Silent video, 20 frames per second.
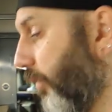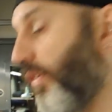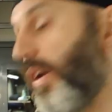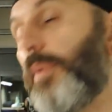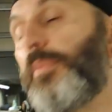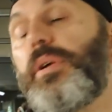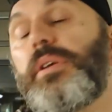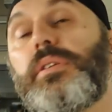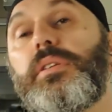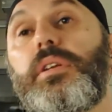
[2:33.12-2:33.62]

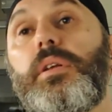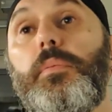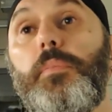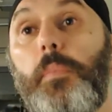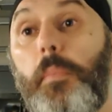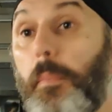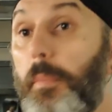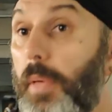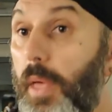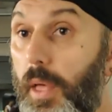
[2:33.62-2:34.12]
fabrics that
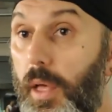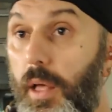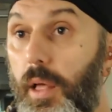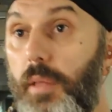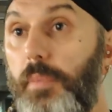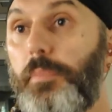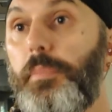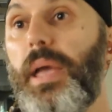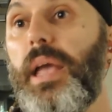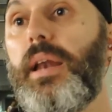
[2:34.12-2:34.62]

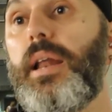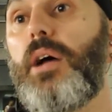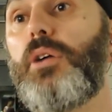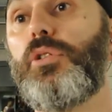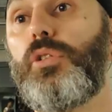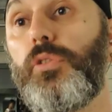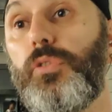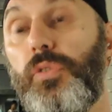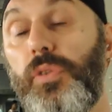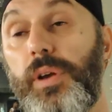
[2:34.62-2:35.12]
are made
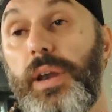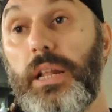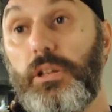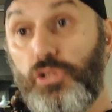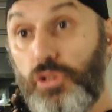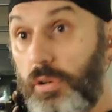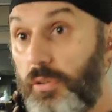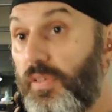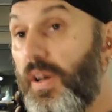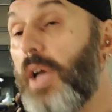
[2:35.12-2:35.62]
out of
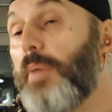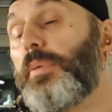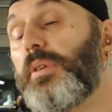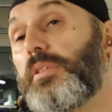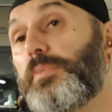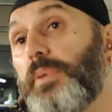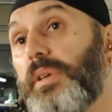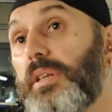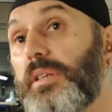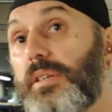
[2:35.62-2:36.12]
natural
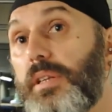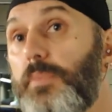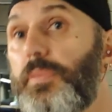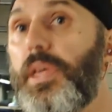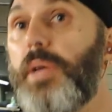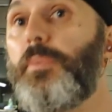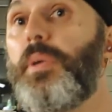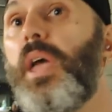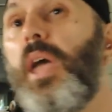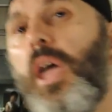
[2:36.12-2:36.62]
fibers. But at the same
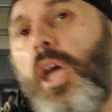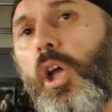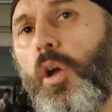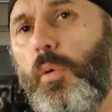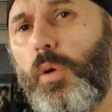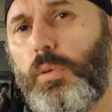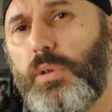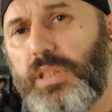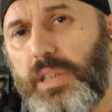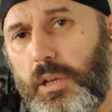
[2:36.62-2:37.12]
time
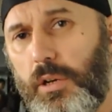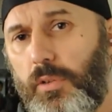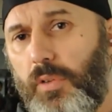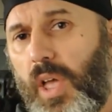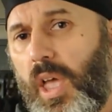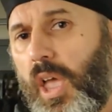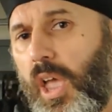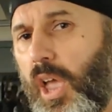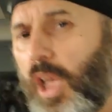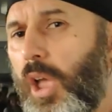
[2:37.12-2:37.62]
we always kind
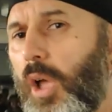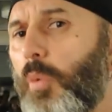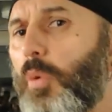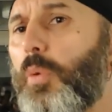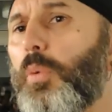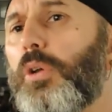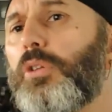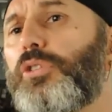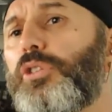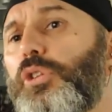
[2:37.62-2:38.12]
of,
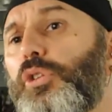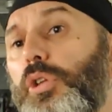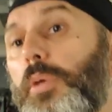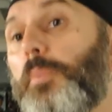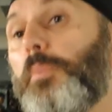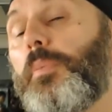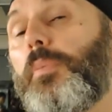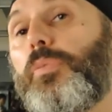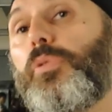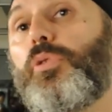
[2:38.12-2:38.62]
we wanted
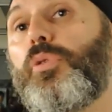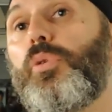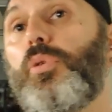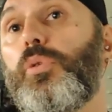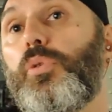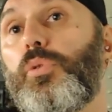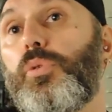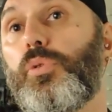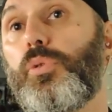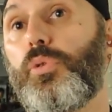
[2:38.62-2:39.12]

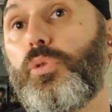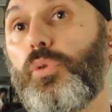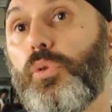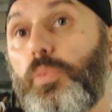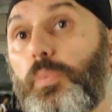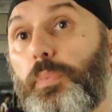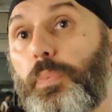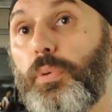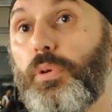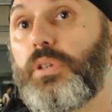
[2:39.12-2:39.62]

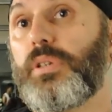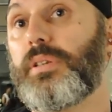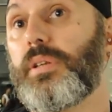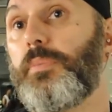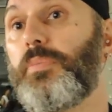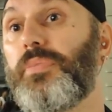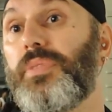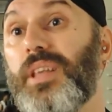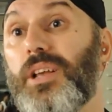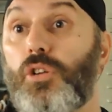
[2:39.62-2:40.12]
to put
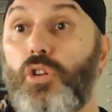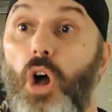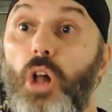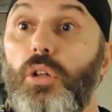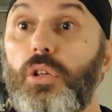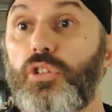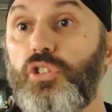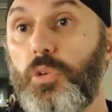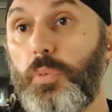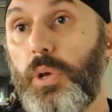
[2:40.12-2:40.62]
some
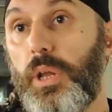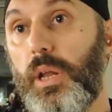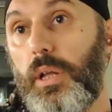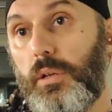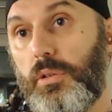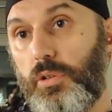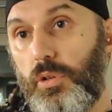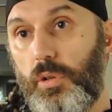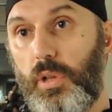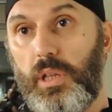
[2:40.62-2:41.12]
technology with
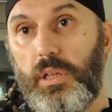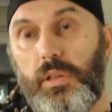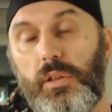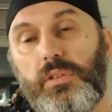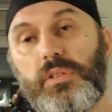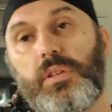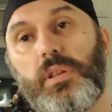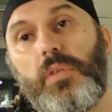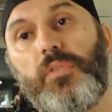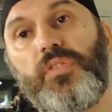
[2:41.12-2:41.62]
it. So like
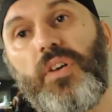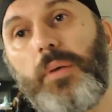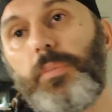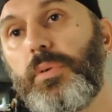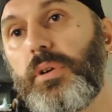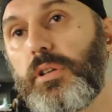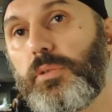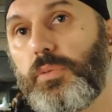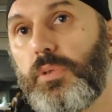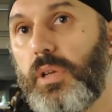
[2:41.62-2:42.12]
that's the
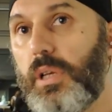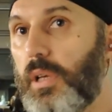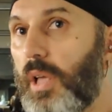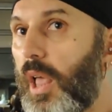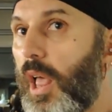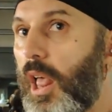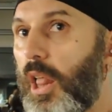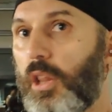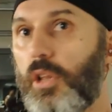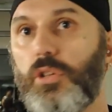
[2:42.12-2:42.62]
fabrics were like
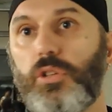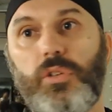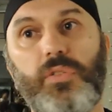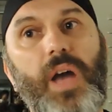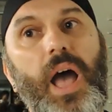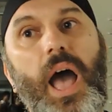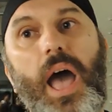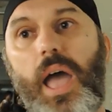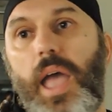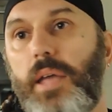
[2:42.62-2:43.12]
lots of
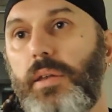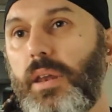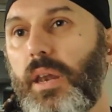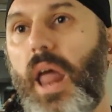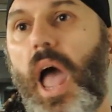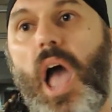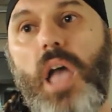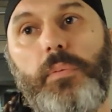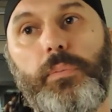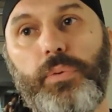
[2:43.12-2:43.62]
high-end
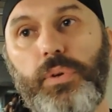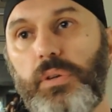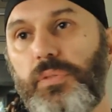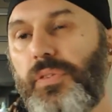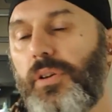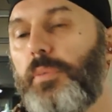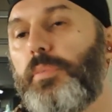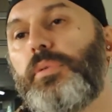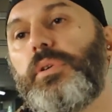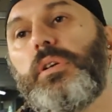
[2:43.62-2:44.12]
and hybrid
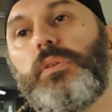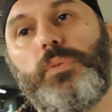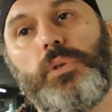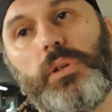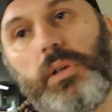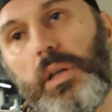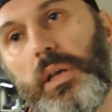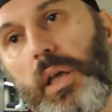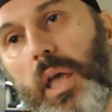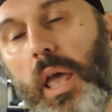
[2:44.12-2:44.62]
fabrics
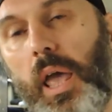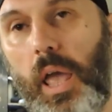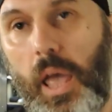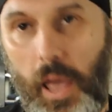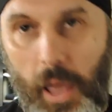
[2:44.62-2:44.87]
with like